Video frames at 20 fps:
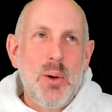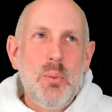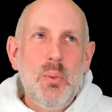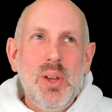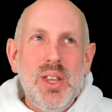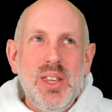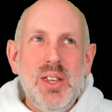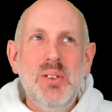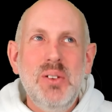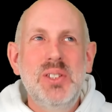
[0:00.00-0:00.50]
were
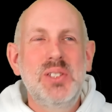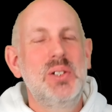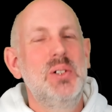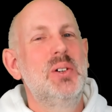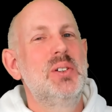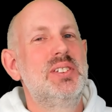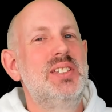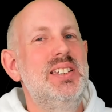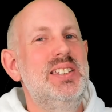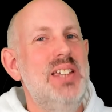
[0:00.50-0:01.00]
you
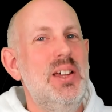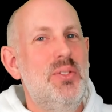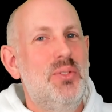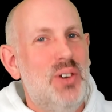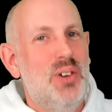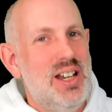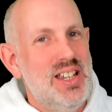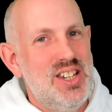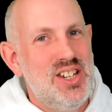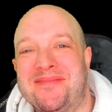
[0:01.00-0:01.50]
taught to
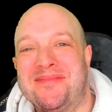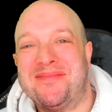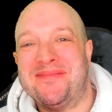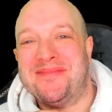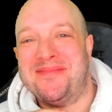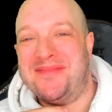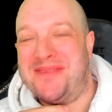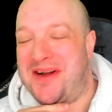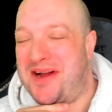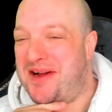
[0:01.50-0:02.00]
differentiate
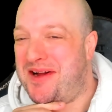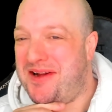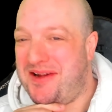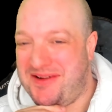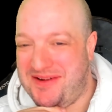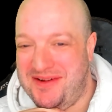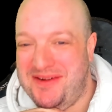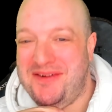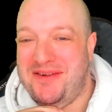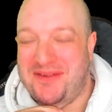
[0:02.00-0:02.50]
your
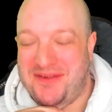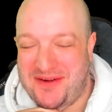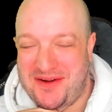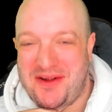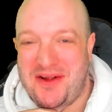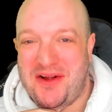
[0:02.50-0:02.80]
lessons?